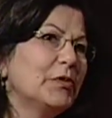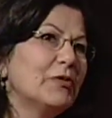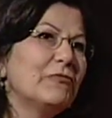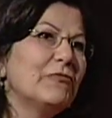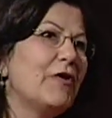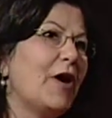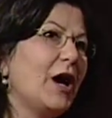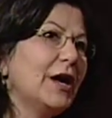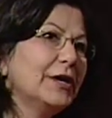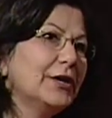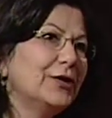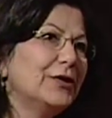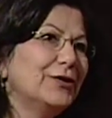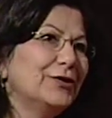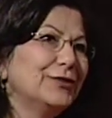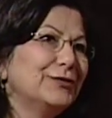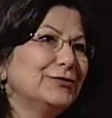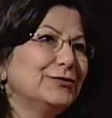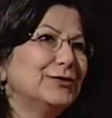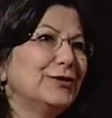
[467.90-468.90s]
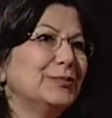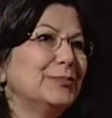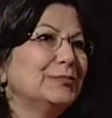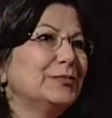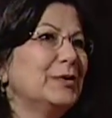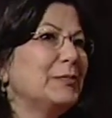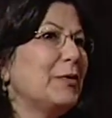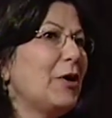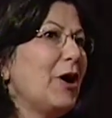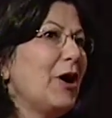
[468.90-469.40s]
fire
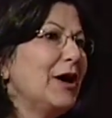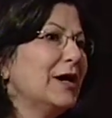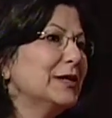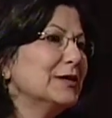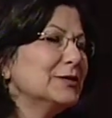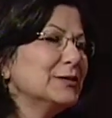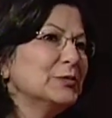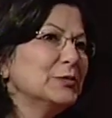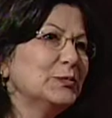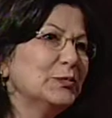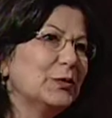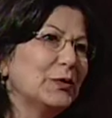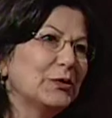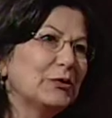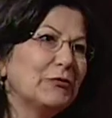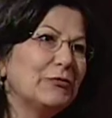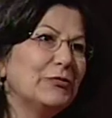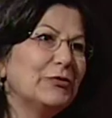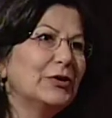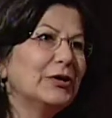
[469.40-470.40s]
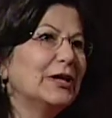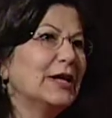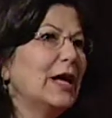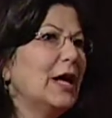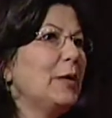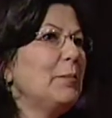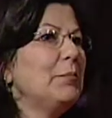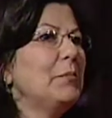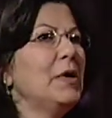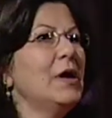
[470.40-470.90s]
the Baha'is who work for
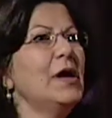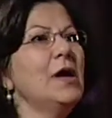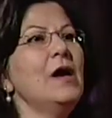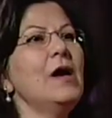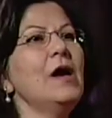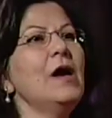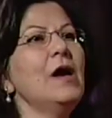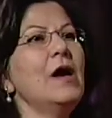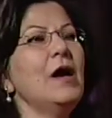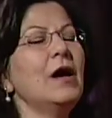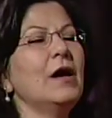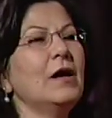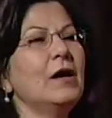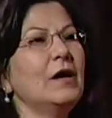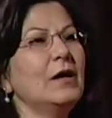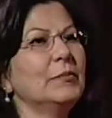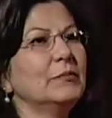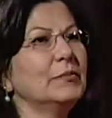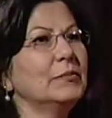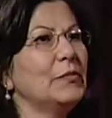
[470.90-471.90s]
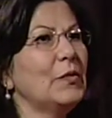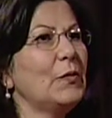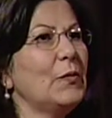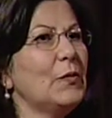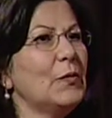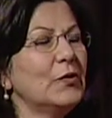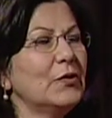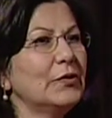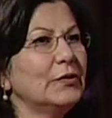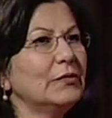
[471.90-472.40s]
them,
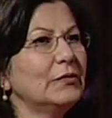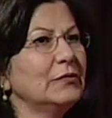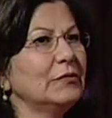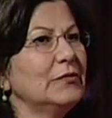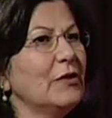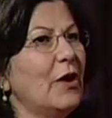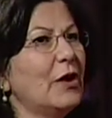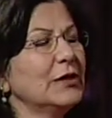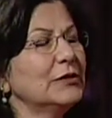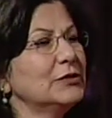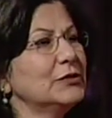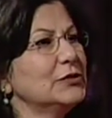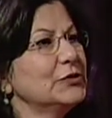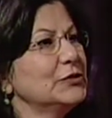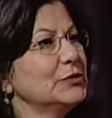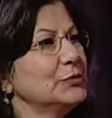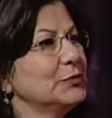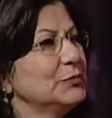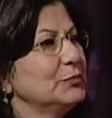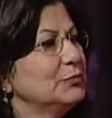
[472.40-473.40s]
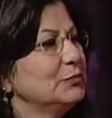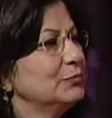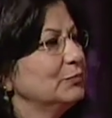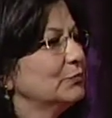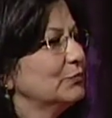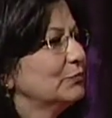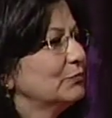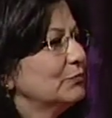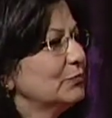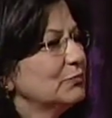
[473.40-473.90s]
or not to
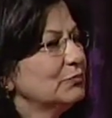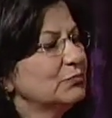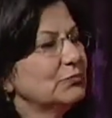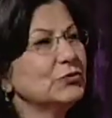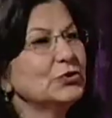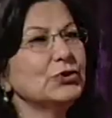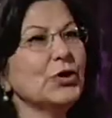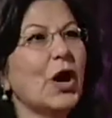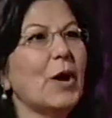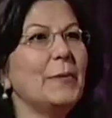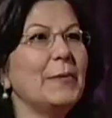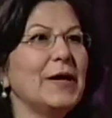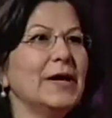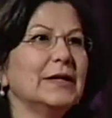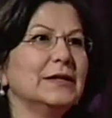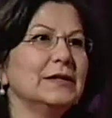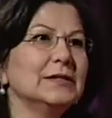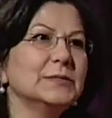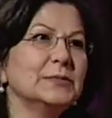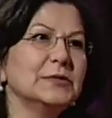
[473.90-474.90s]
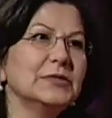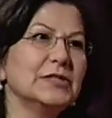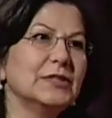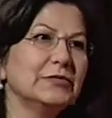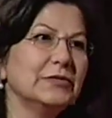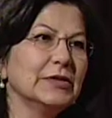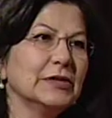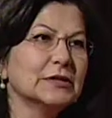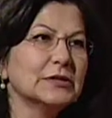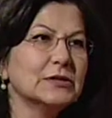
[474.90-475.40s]
shop at a
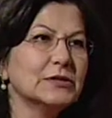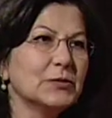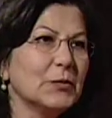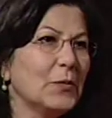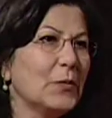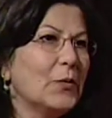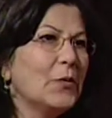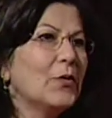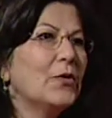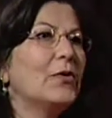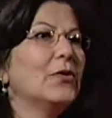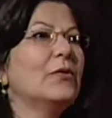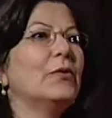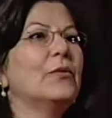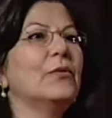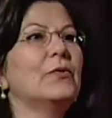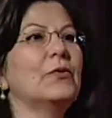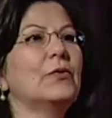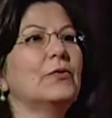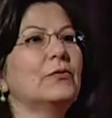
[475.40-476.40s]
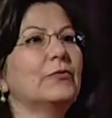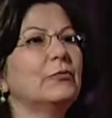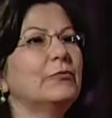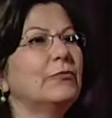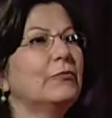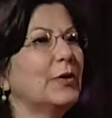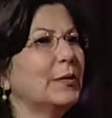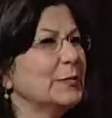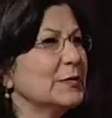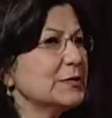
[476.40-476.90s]
specific store or
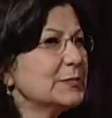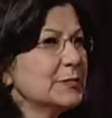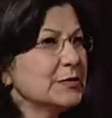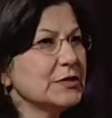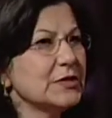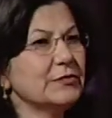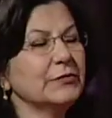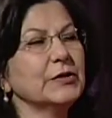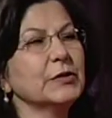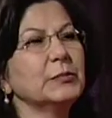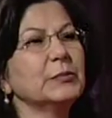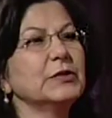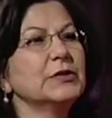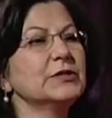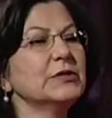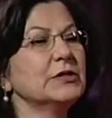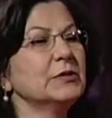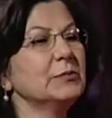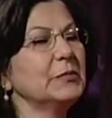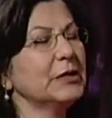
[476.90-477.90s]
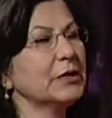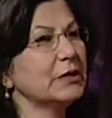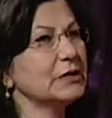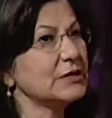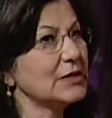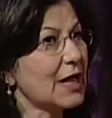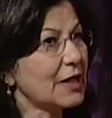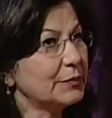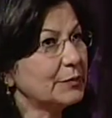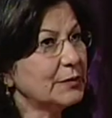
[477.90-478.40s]
from a specific person because
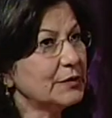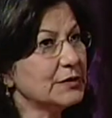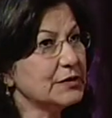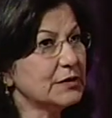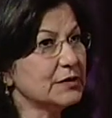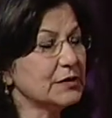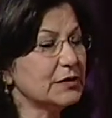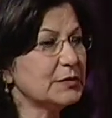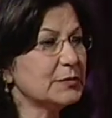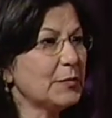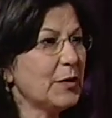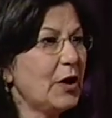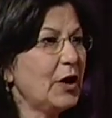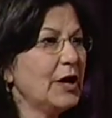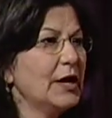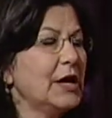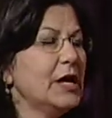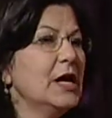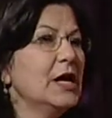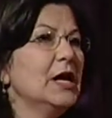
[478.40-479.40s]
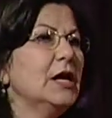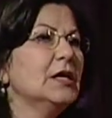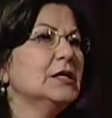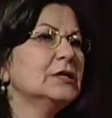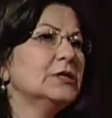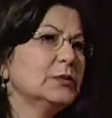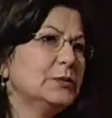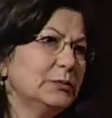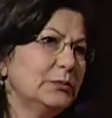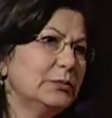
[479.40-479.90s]
that person is Baha'i.
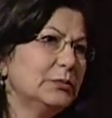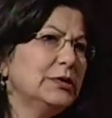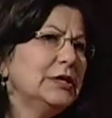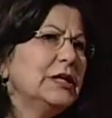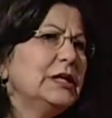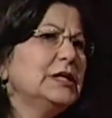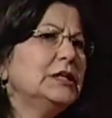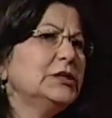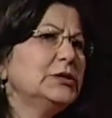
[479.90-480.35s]
So really,